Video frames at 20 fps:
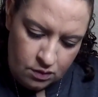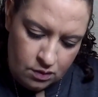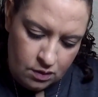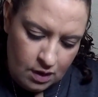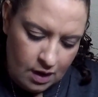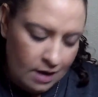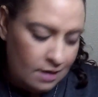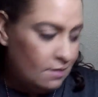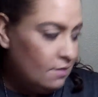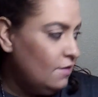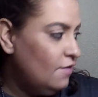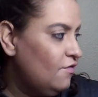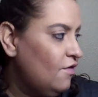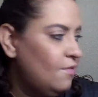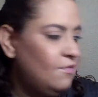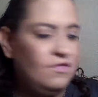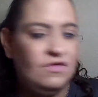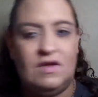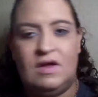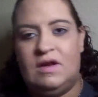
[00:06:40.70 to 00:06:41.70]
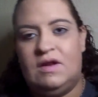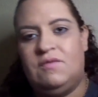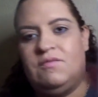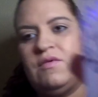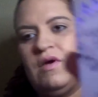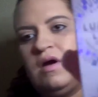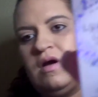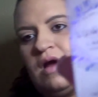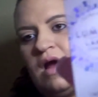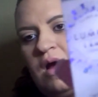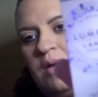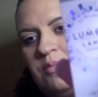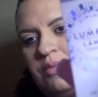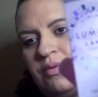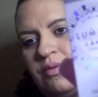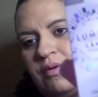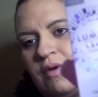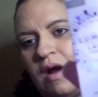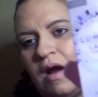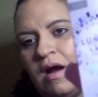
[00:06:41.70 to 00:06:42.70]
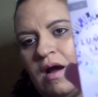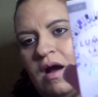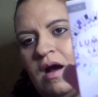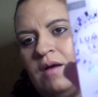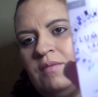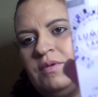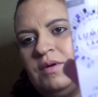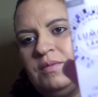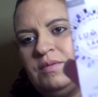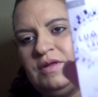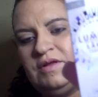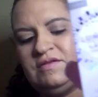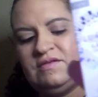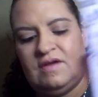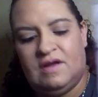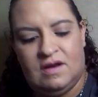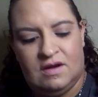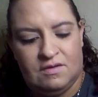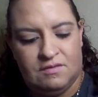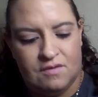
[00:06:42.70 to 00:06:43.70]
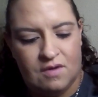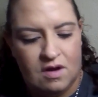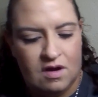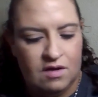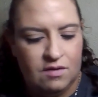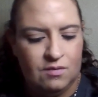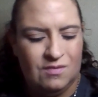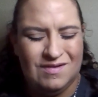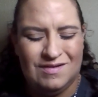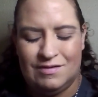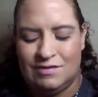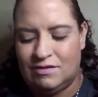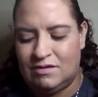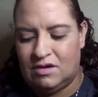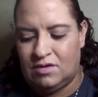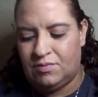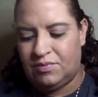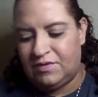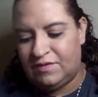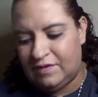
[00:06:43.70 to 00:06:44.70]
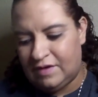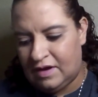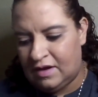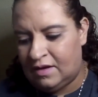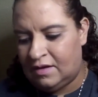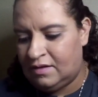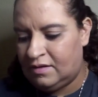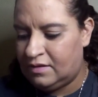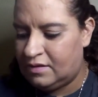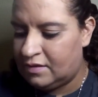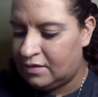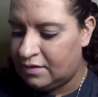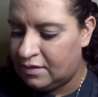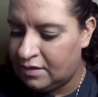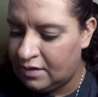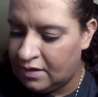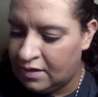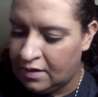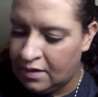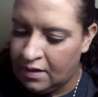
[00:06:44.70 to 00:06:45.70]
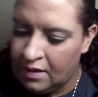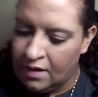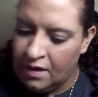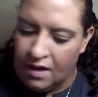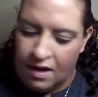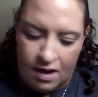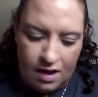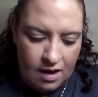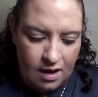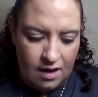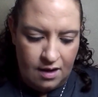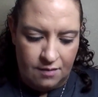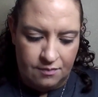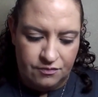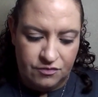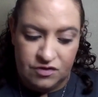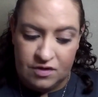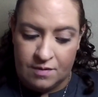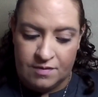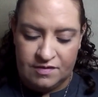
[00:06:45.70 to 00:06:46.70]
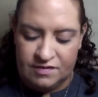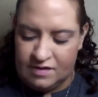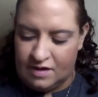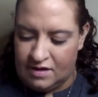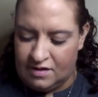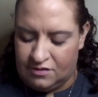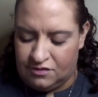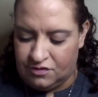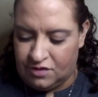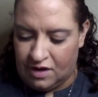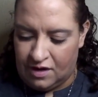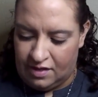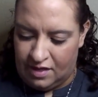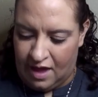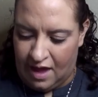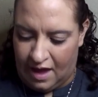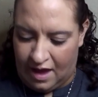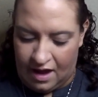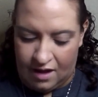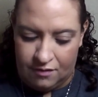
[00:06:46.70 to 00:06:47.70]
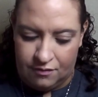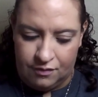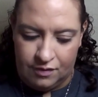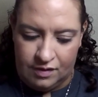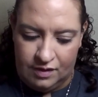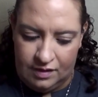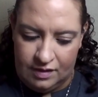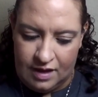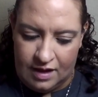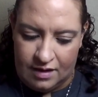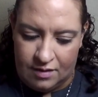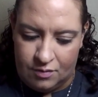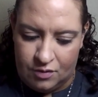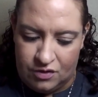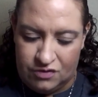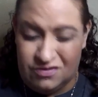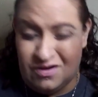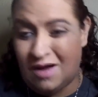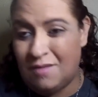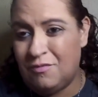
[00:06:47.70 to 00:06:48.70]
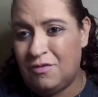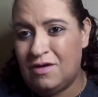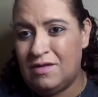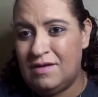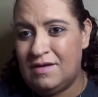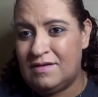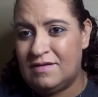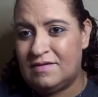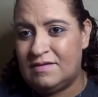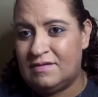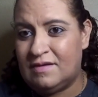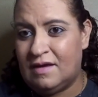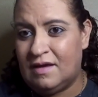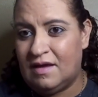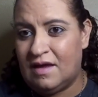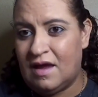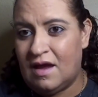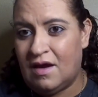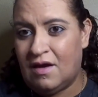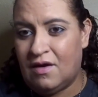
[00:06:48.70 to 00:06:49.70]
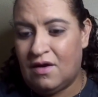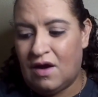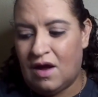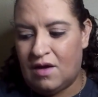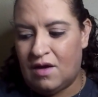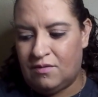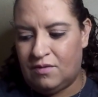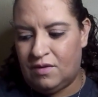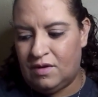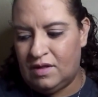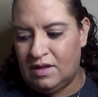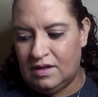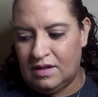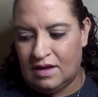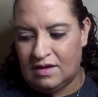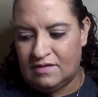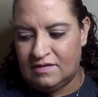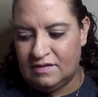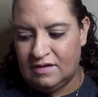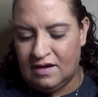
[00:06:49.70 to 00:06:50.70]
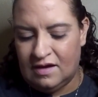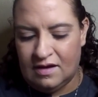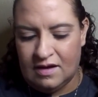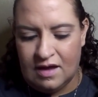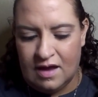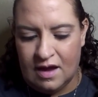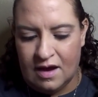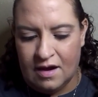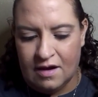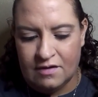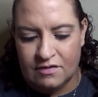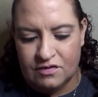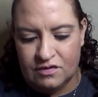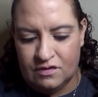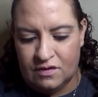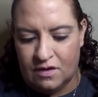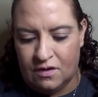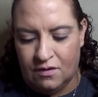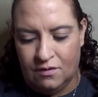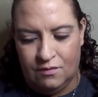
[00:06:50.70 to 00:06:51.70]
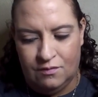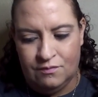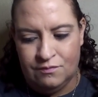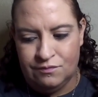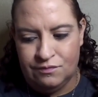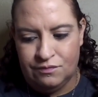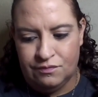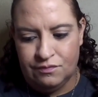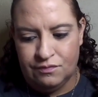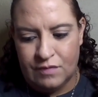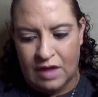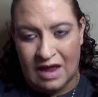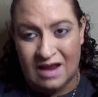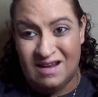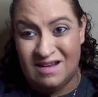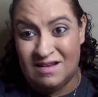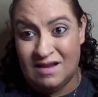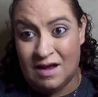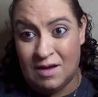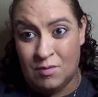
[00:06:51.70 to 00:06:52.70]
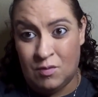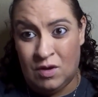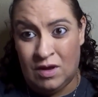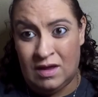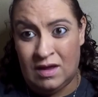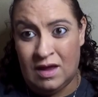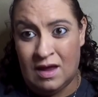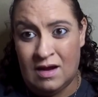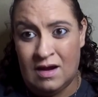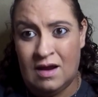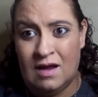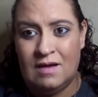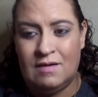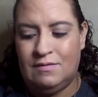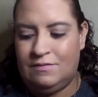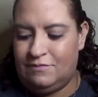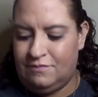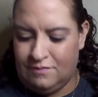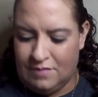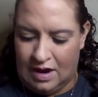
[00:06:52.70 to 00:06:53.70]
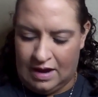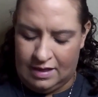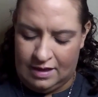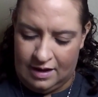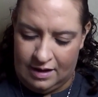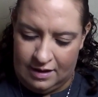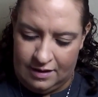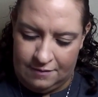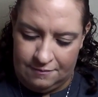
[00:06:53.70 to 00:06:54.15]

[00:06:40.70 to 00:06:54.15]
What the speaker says: I don't know if I'm saying it wrong. I'm probably saying it wrong. We're just going to pretend. So I'm excited to try that. I really like moisture. I'm really into skincare. I really like skincare, so anytime we get it, I like it.